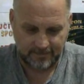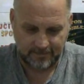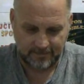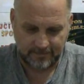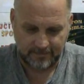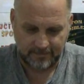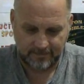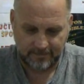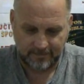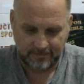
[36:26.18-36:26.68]

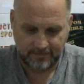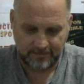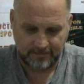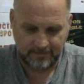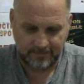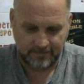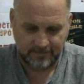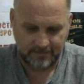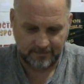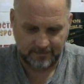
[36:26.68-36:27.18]

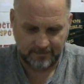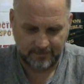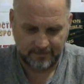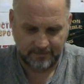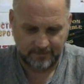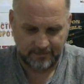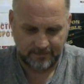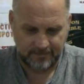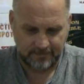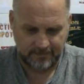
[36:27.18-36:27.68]

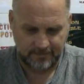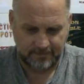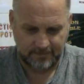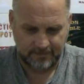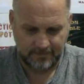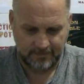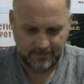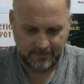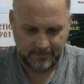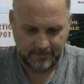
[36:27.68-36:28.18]

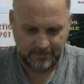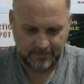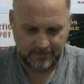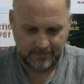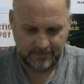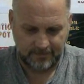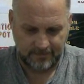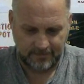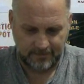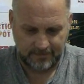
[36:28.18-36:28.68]

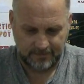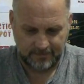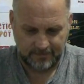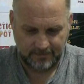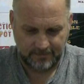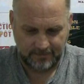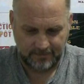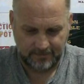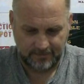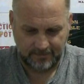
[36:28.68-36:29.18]

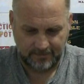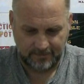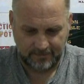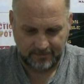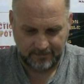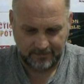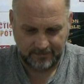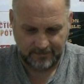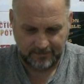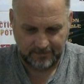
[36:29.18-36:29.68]

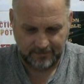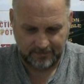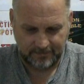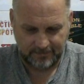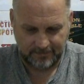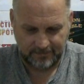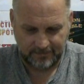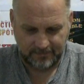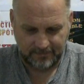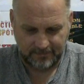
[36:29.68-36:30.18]

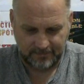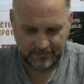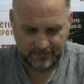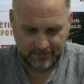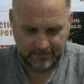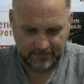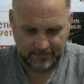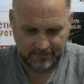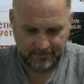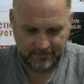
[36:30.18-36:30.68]

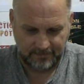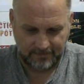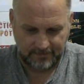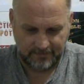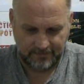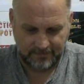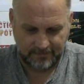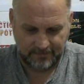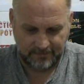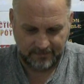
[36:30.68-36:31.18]

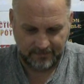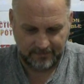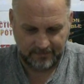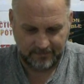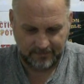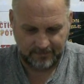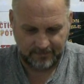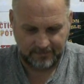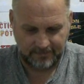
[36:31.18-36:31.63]
[no speech]